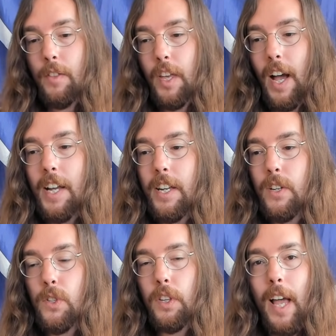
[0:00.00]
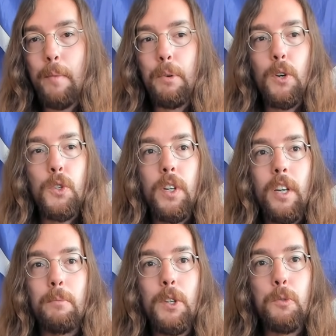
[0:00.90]
The idea is that person
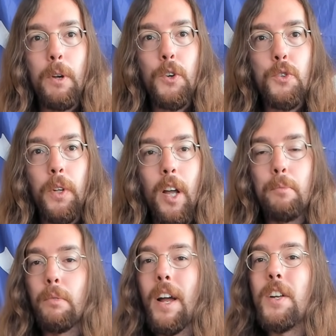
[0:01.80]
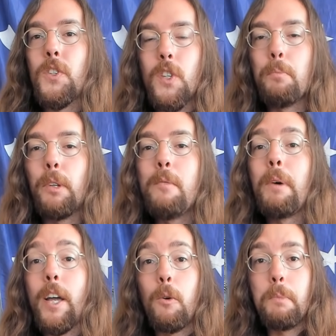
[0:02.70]
can be spiritually upright simply
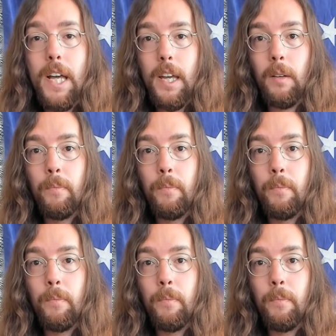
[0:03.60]
by obeying.